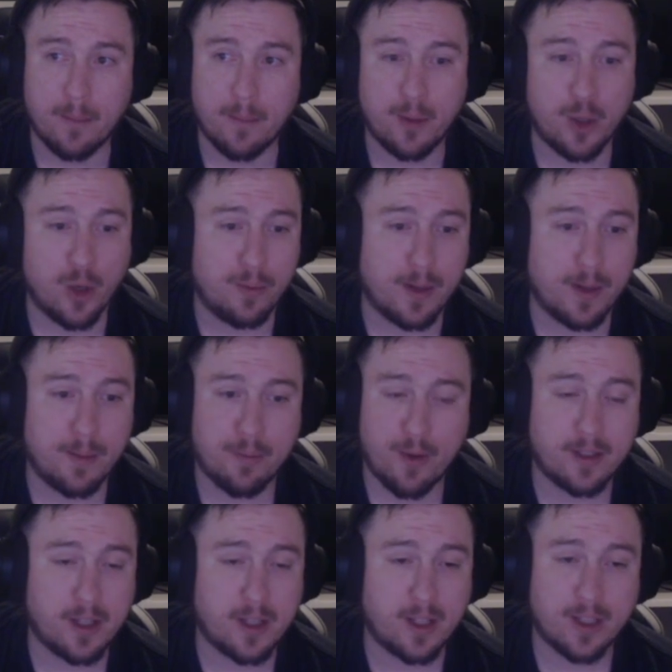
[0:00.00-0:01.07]
You'll be
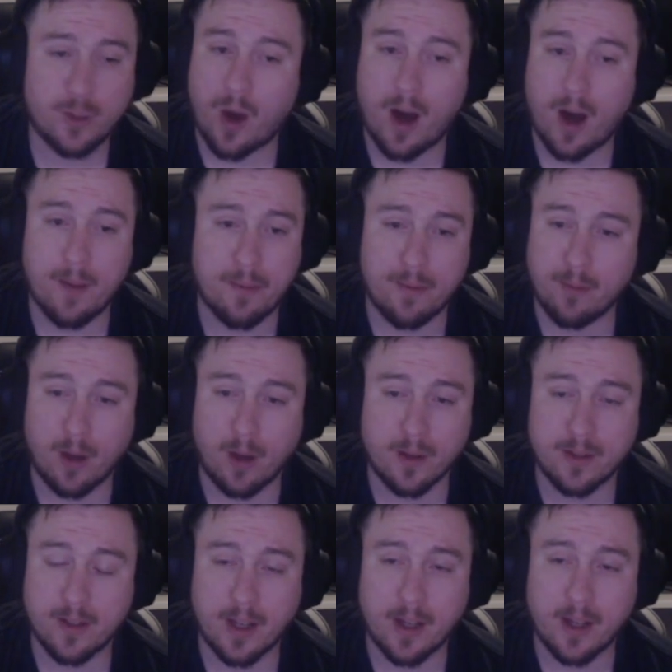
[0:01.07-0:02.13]
pressing swap
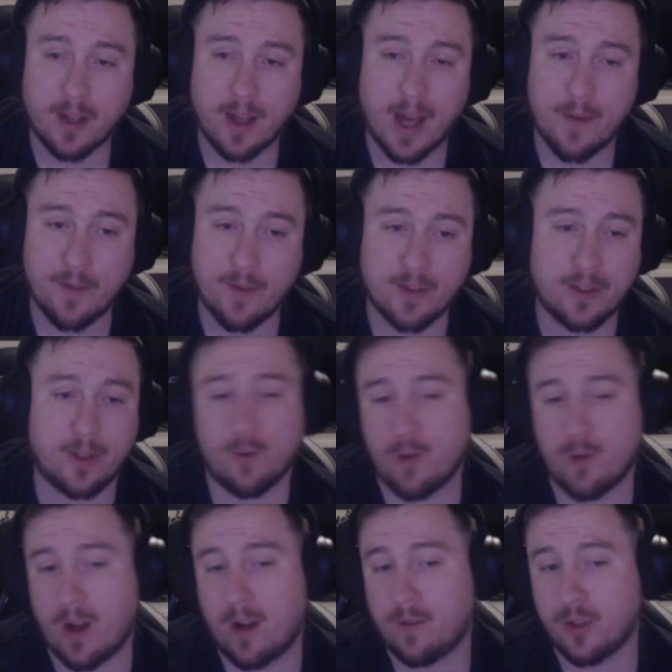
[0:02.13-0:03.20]
mostly every single
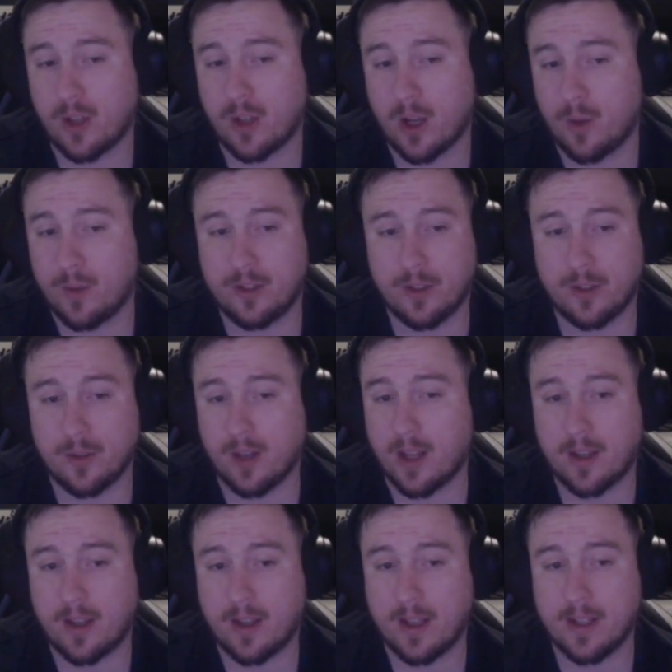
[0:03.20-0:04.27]
round you go into.
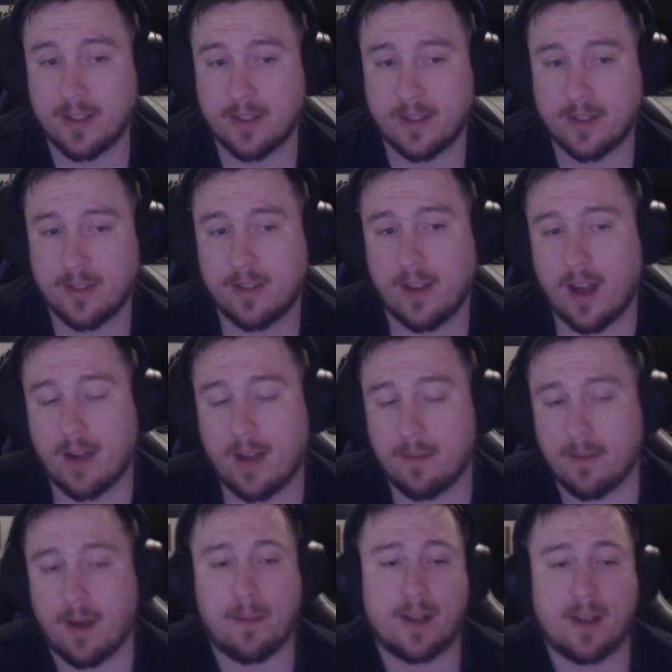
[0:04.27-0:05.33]
Like, it's
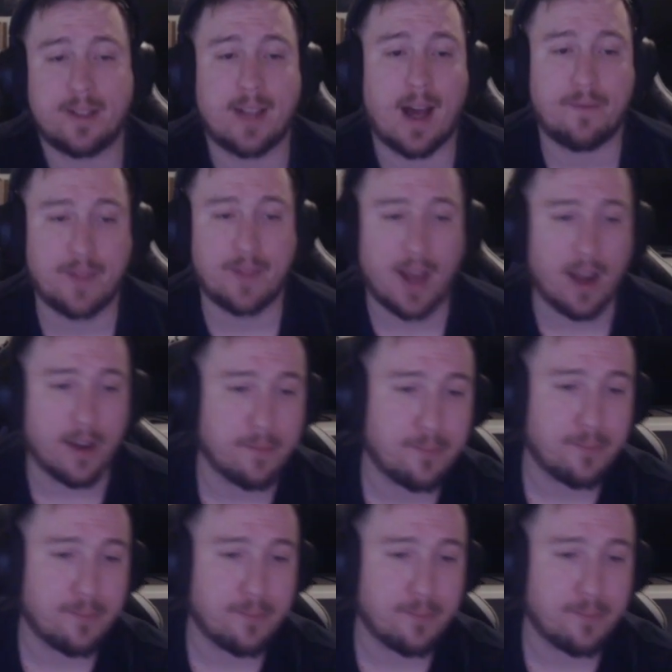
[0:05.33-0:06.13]
a must-have talent.